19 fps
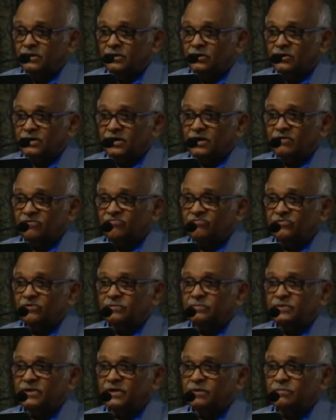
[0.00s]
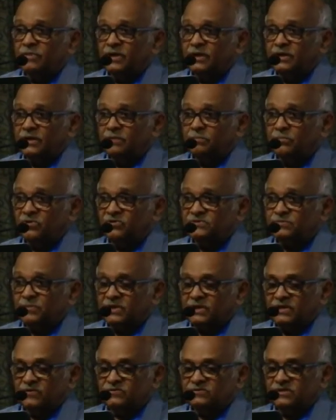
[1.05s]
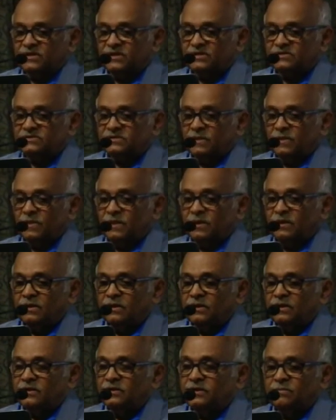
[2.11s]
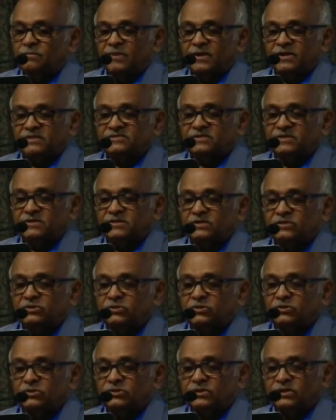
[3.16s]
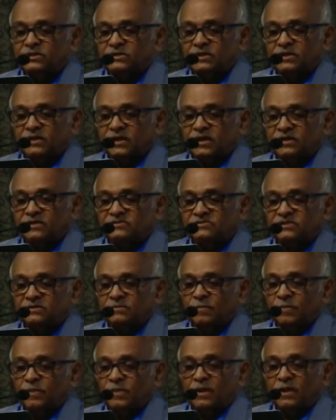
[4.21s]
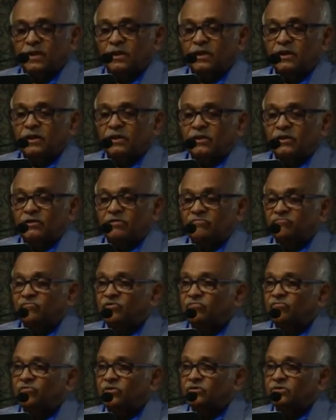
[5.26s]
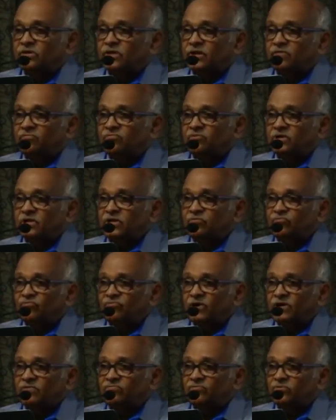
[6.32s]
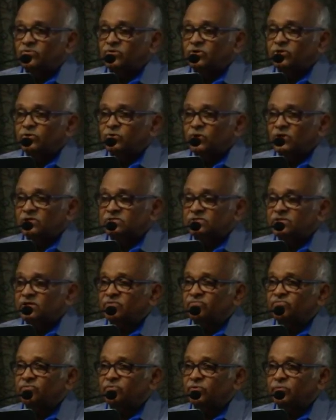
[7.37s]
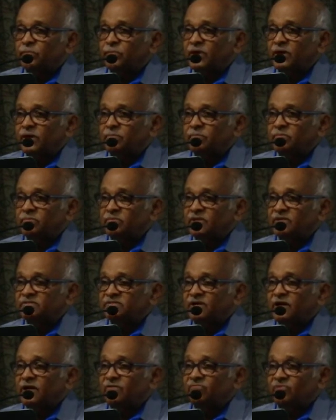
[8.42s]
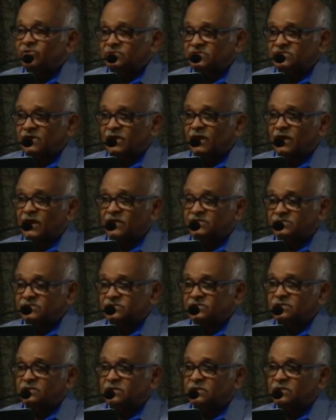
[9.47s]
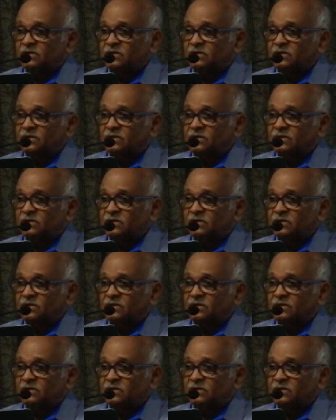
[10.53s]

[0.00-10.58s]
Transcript: Not confirmed yet by any prospective studies. The metastatic colorectal cancer, we found that if you give 5-fluorouracil at 4 p.m., the side effects are less.